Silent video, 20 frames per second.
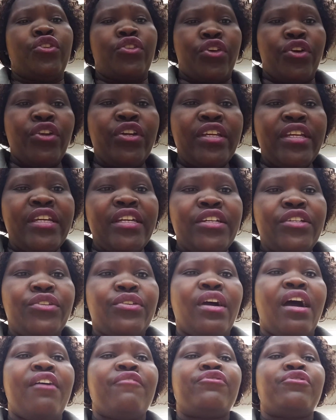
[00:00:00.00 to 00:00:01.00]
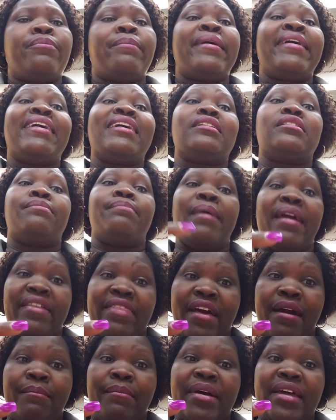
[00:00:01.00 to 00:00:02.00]
30 years, you have to pay us back
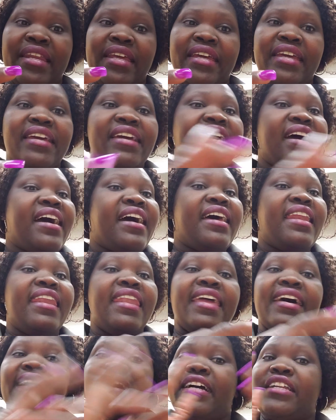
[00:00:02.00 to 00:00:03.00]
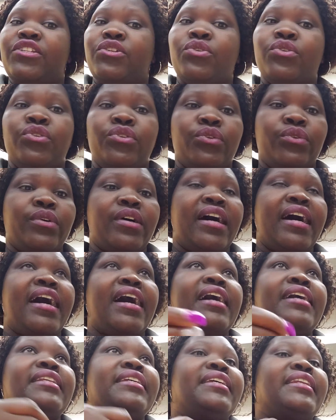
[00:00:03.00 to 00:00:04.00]
that money. Like I told you,
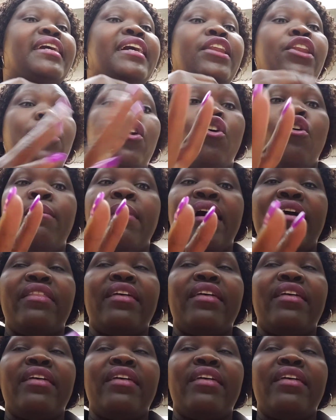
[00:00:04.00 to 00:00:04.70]
I did not know about